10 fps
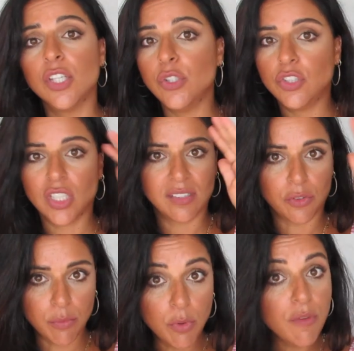You just
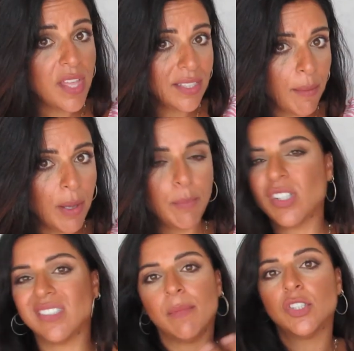remove the ta marbuta
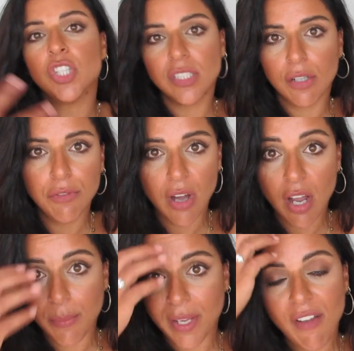because the majority of
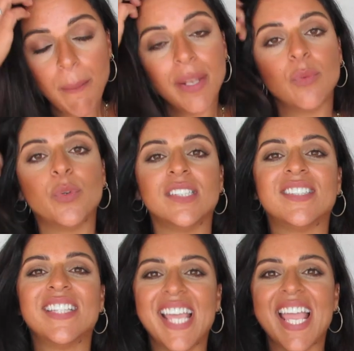Arabic feminine
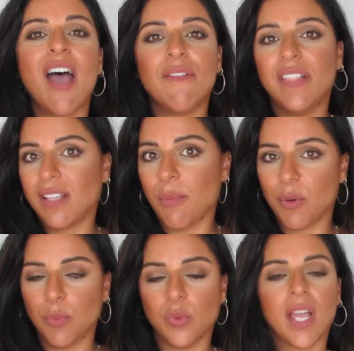words, they have the ta
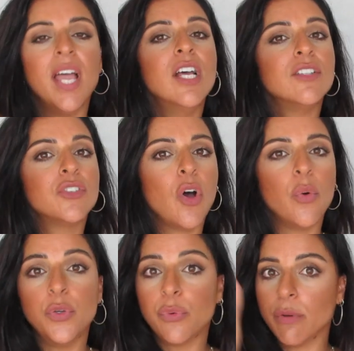marbuta.
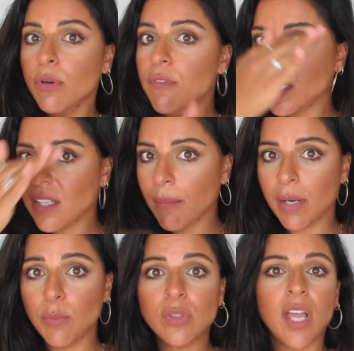So you remove the ta
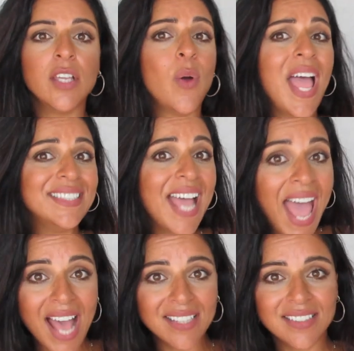marbuta, you add
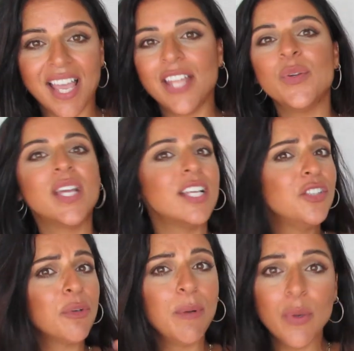at, and you get
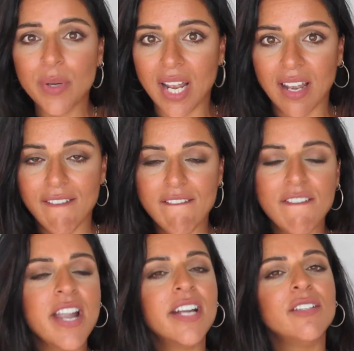your plural.
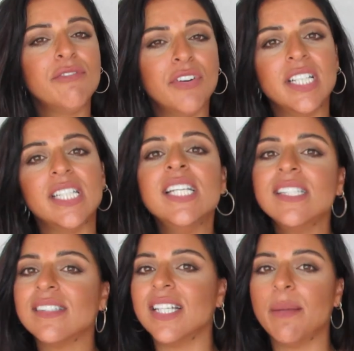Very, very
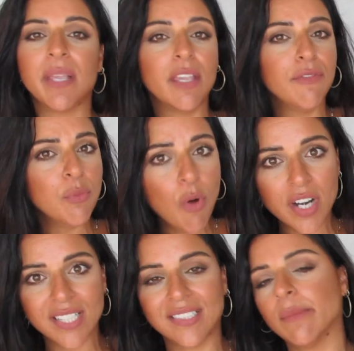easy. Let me give you
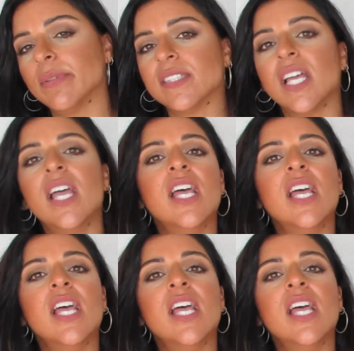more examples.